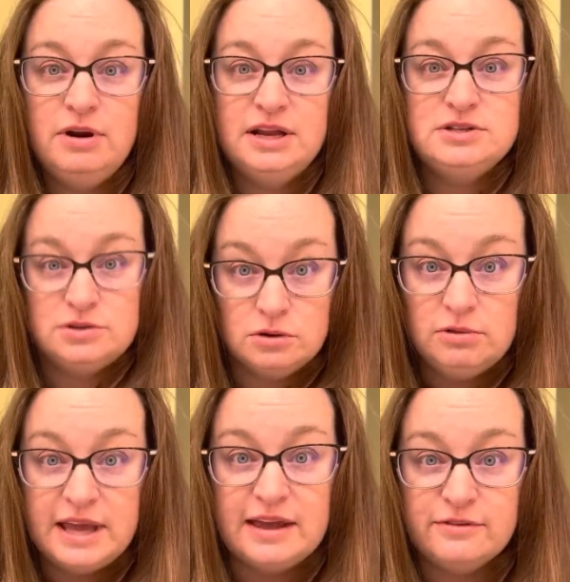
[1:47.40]
need to
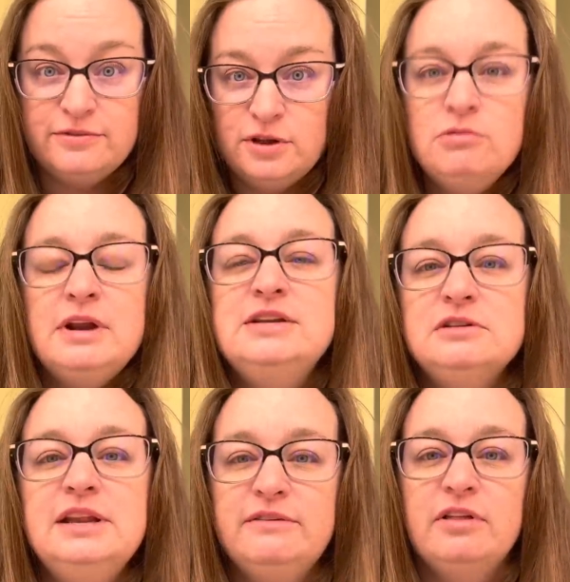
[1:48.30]
leave. You need
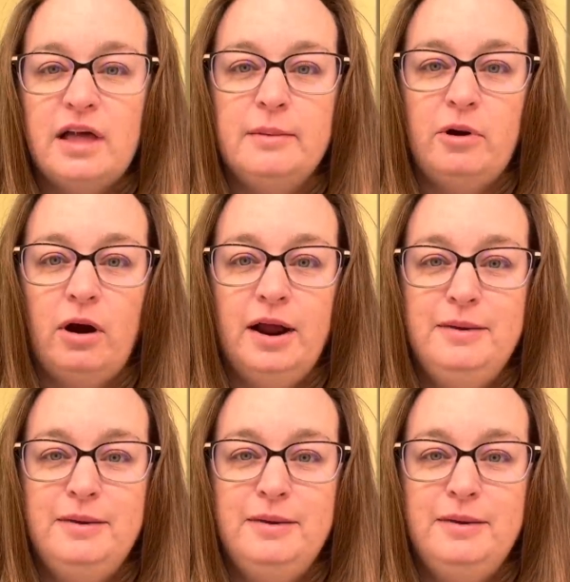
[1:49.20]
to leave the library